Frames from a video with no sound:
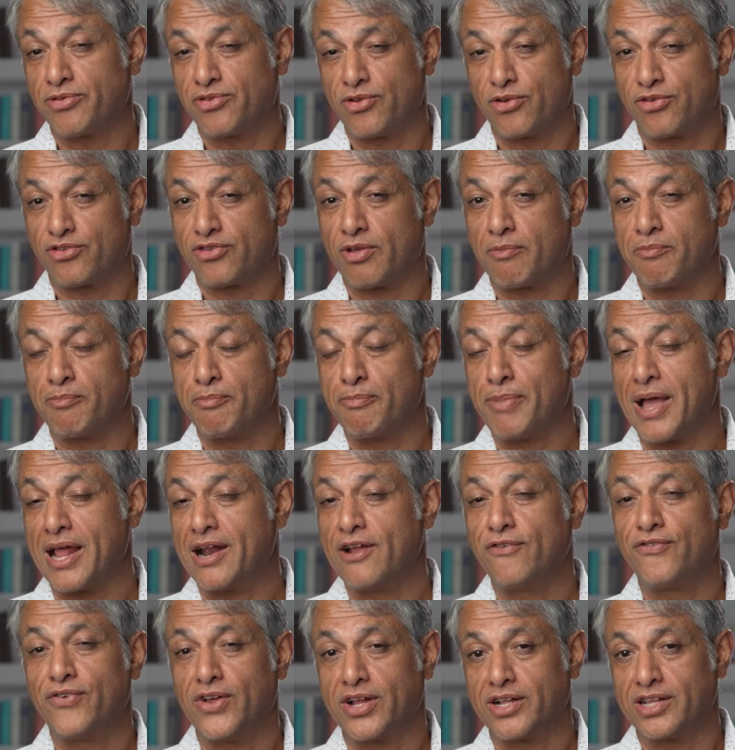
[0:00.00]
there's some
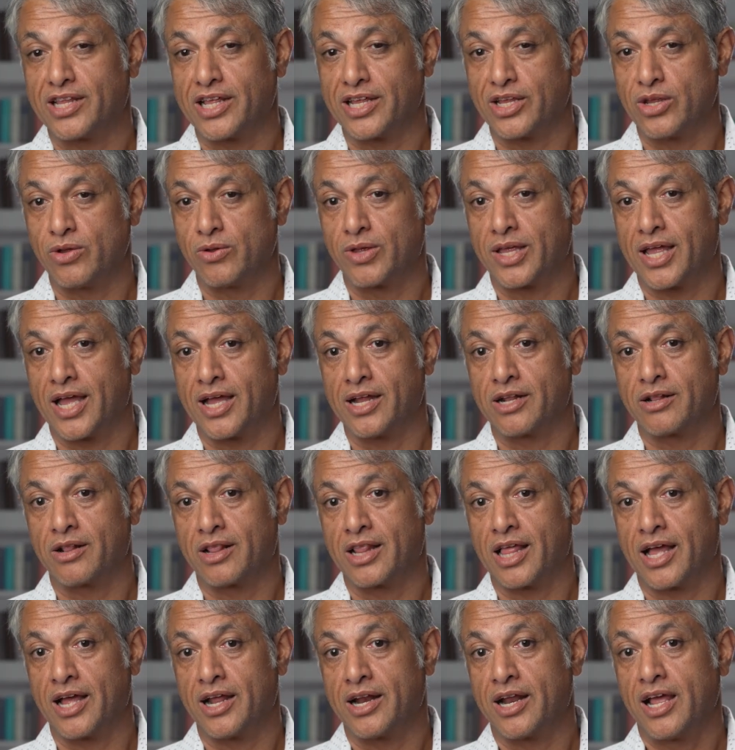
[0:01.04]
benefit that you get
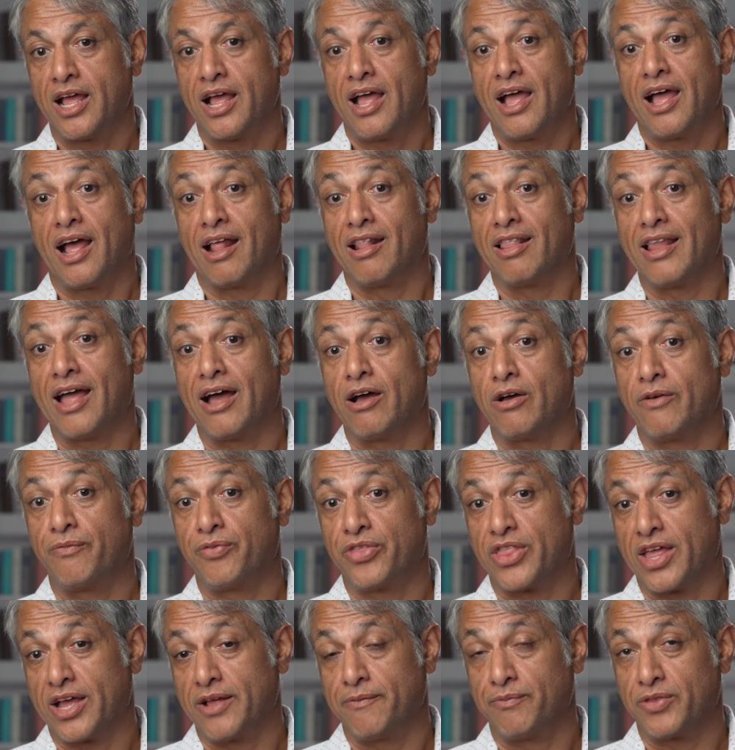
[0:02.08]

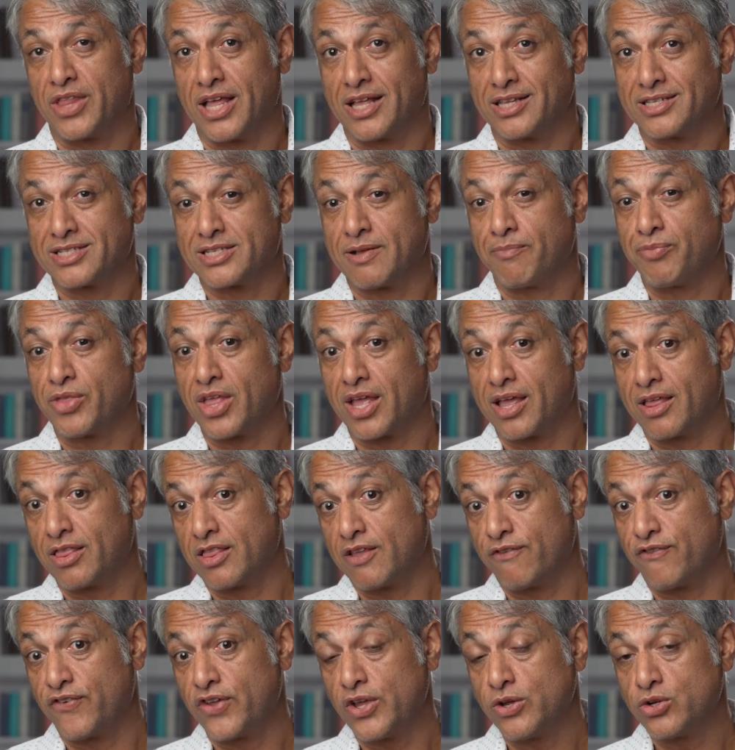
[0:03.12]
that's something in the
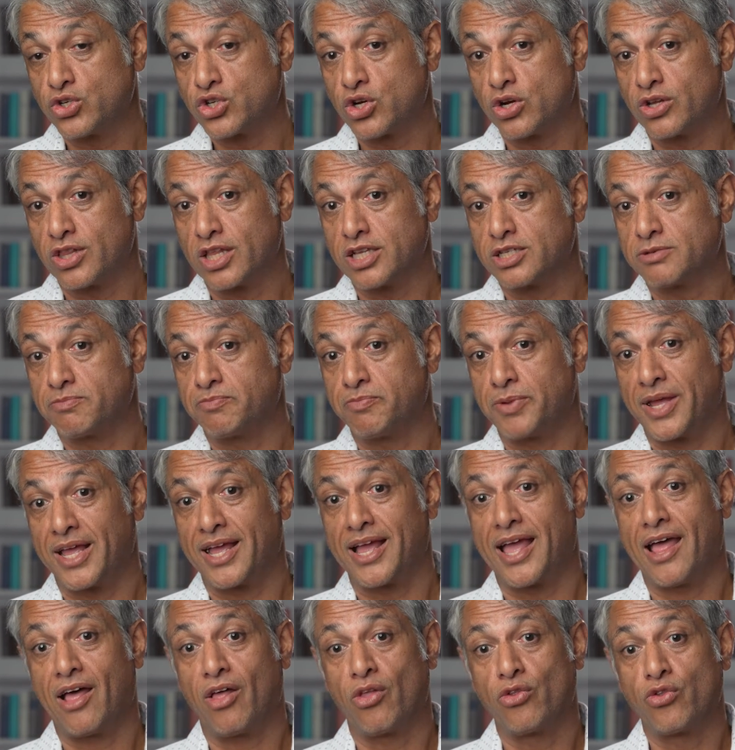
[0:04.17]
future that's being
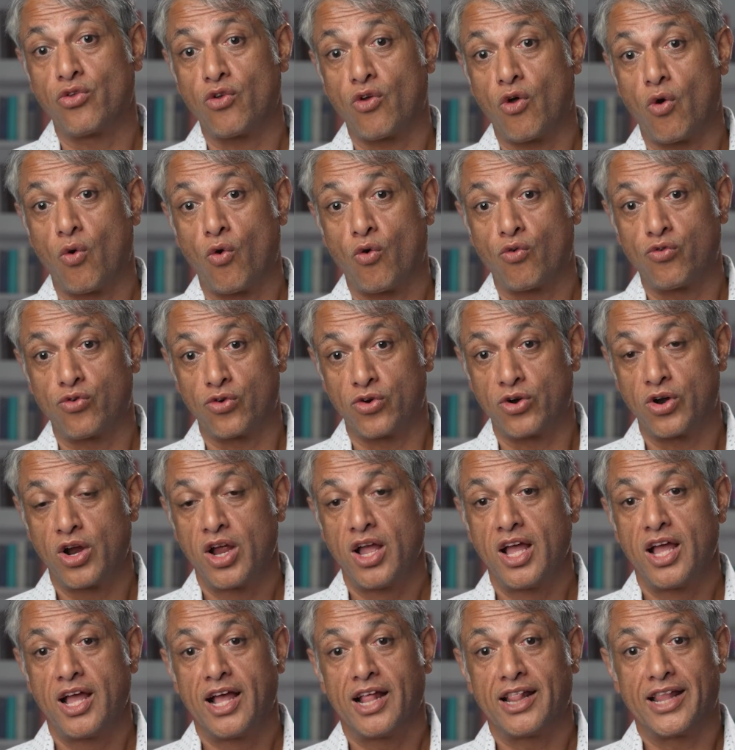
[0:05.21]
held over,
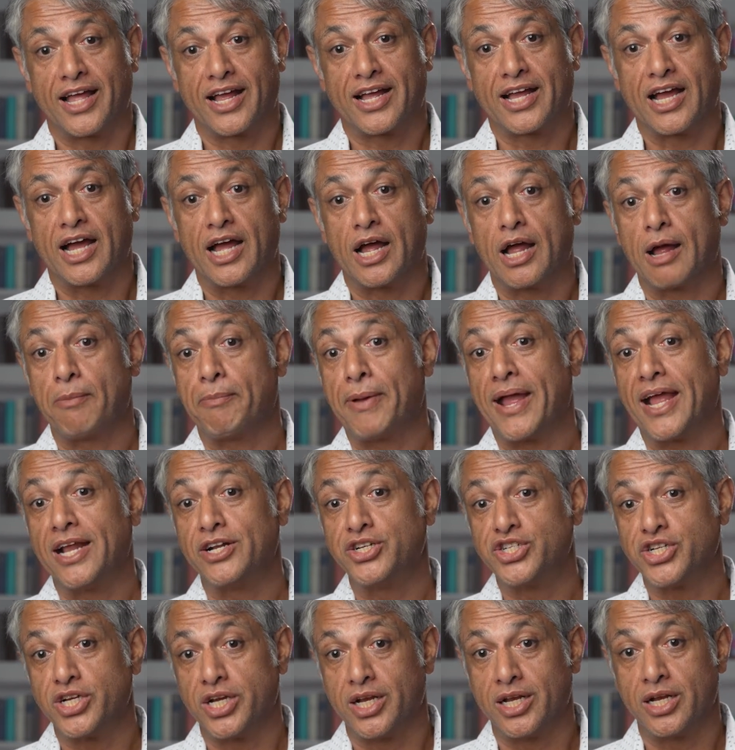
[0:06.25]
like a
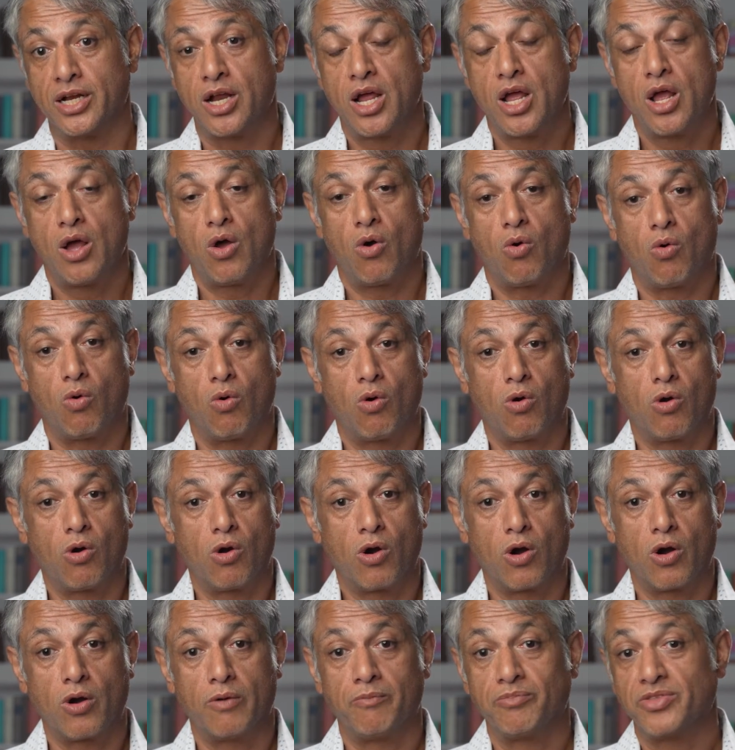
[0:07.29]
pension
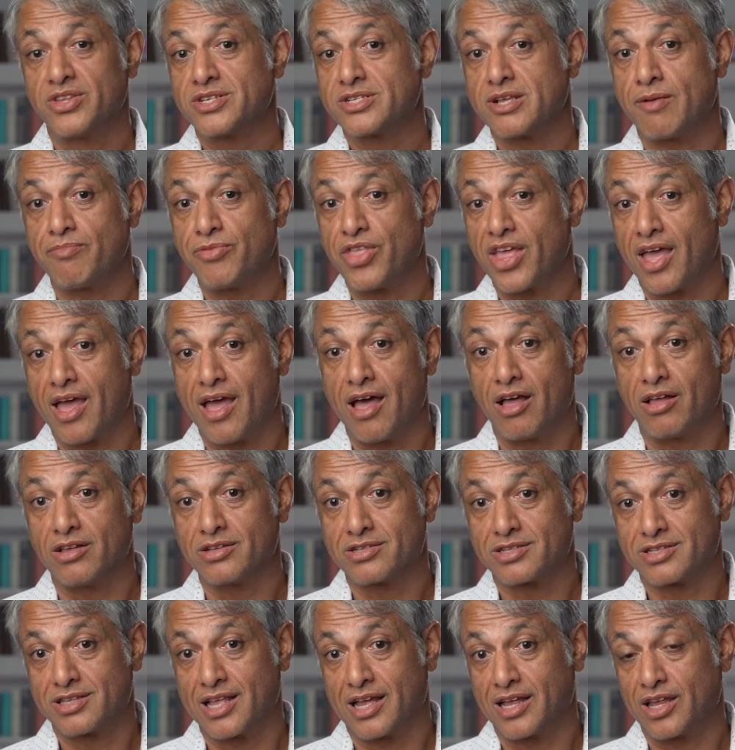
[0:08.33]
or something
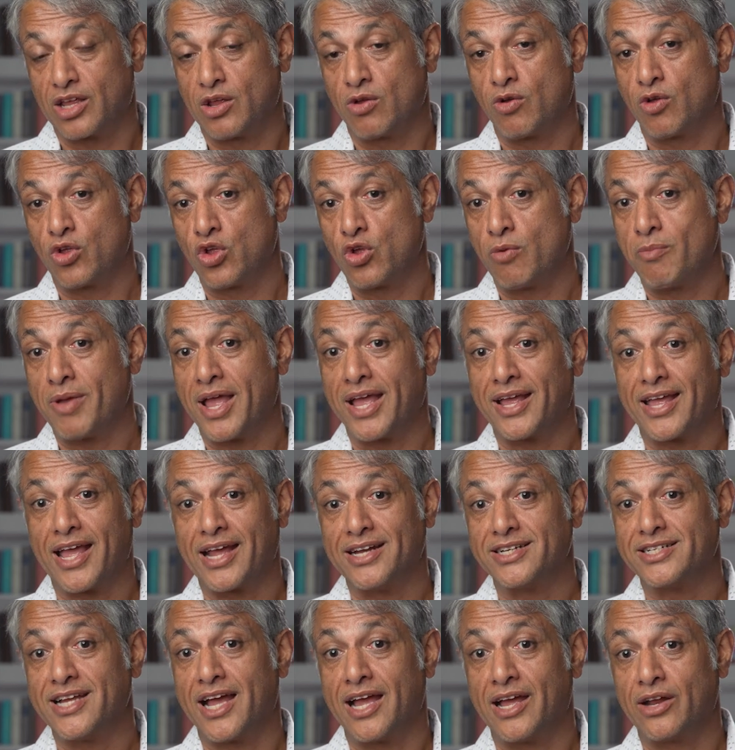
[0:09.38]
else that you may
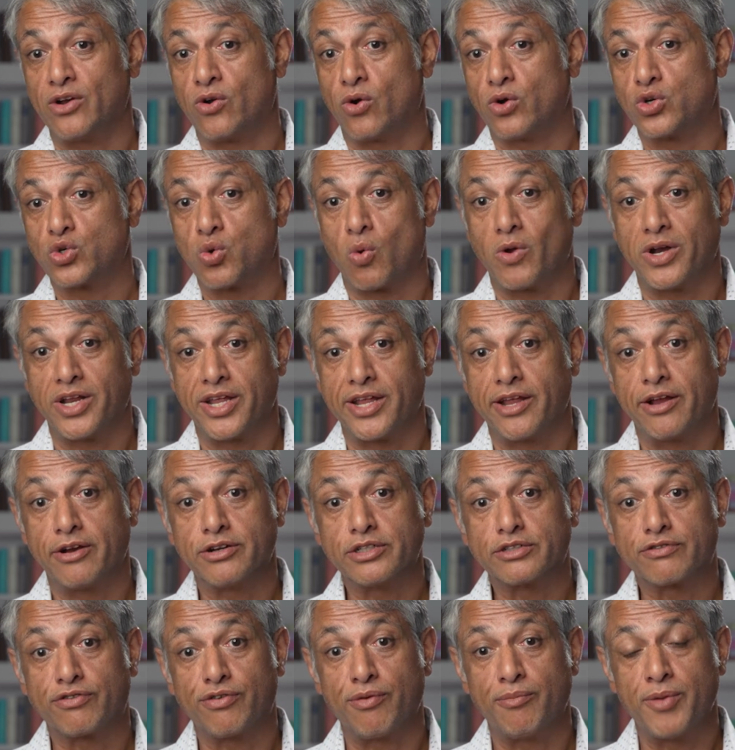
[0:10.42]
get 10 or 20
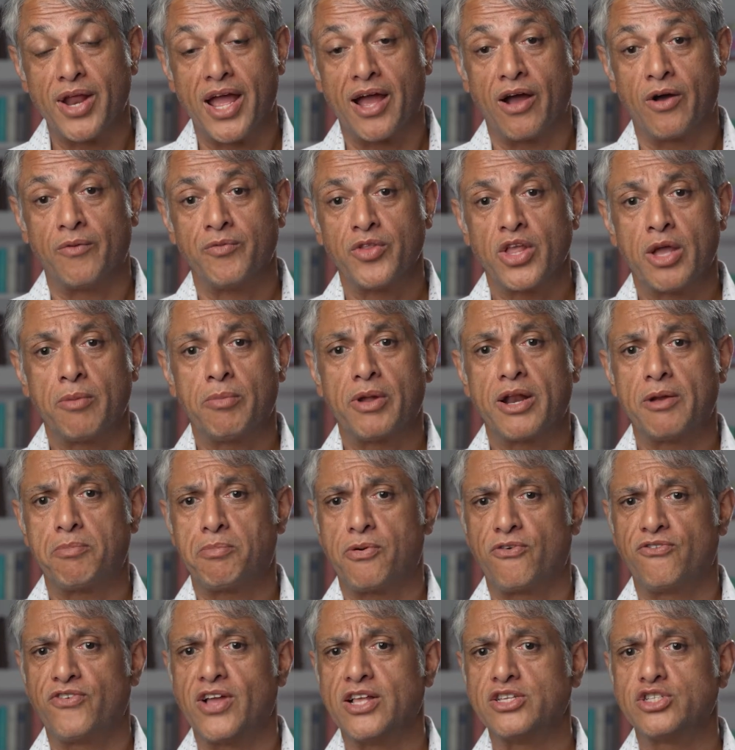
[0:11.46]
years from now, but it
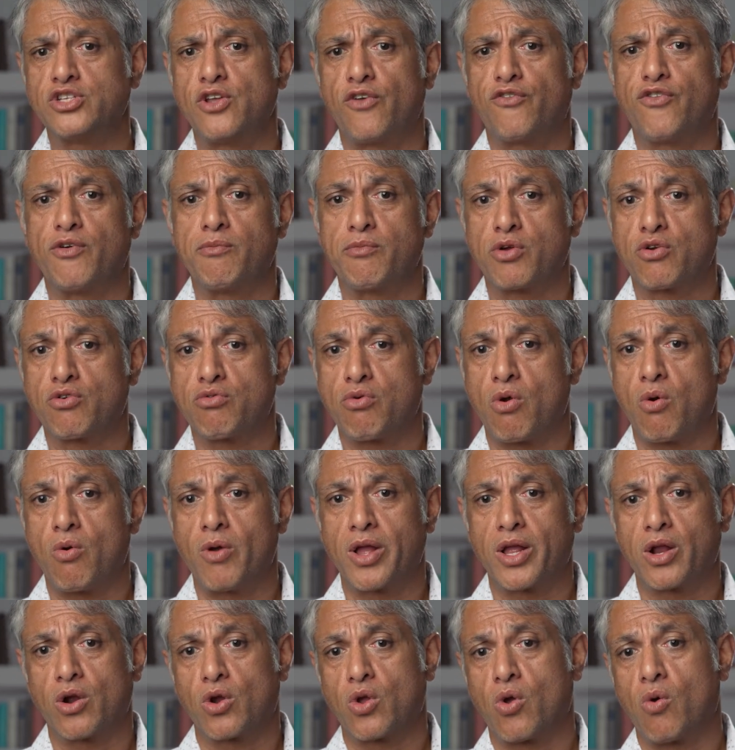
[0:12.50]
prevents you from
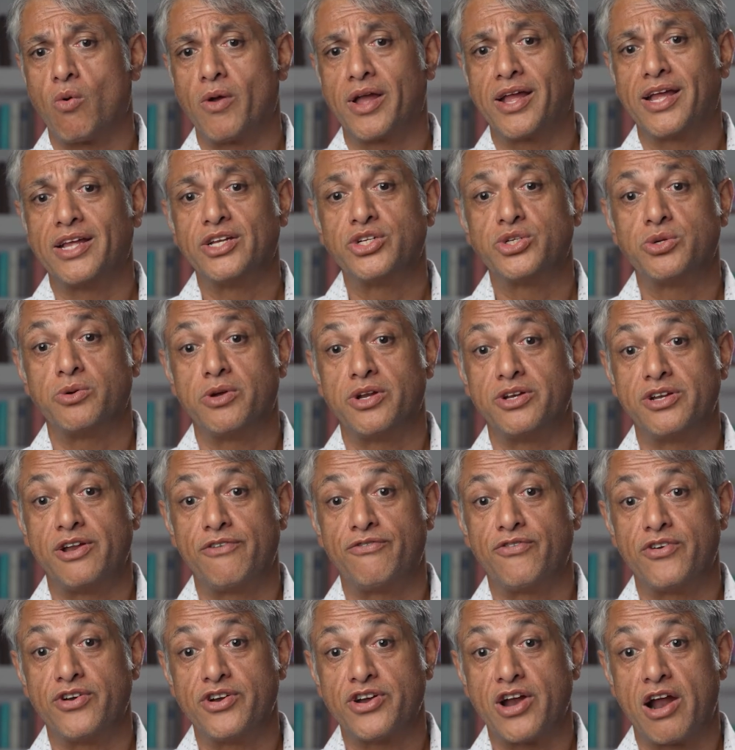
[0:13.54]
growing or going into a
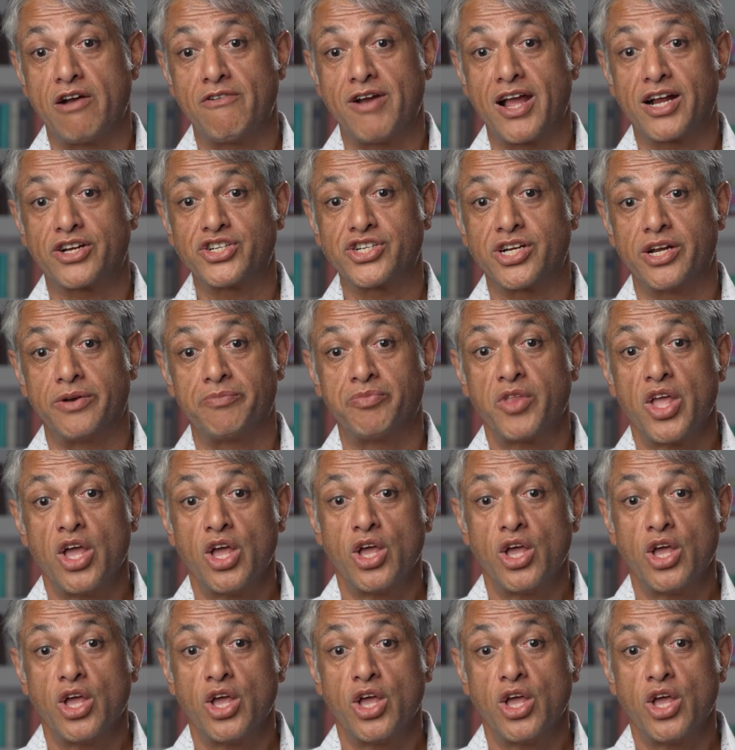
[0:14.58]
different direction.